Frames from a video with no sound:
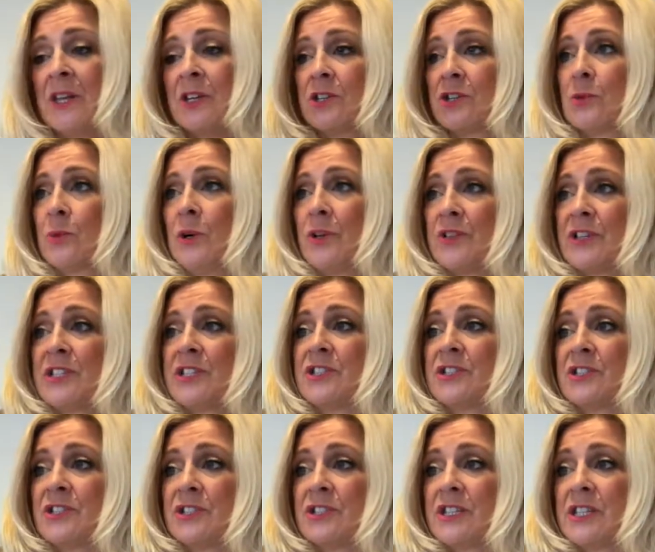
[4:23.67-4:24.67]
So what this
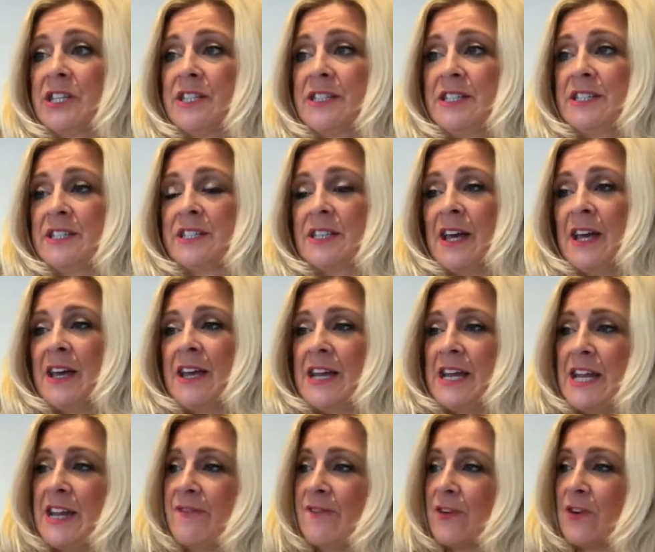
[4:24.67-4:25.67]
does is it's
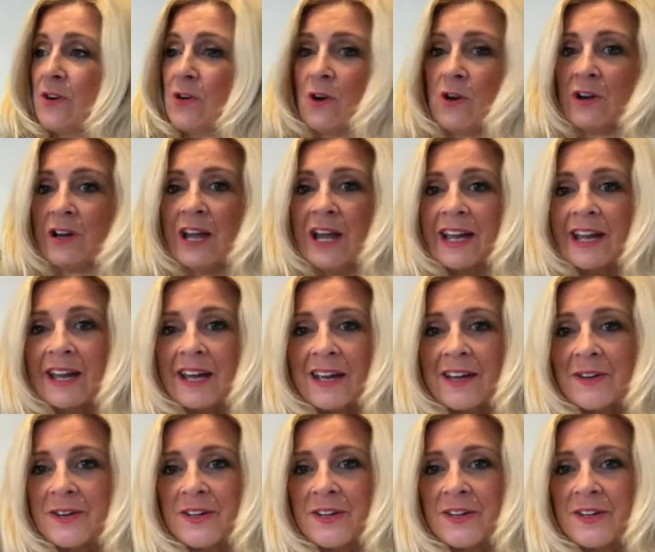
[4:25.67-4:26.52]
even got, like,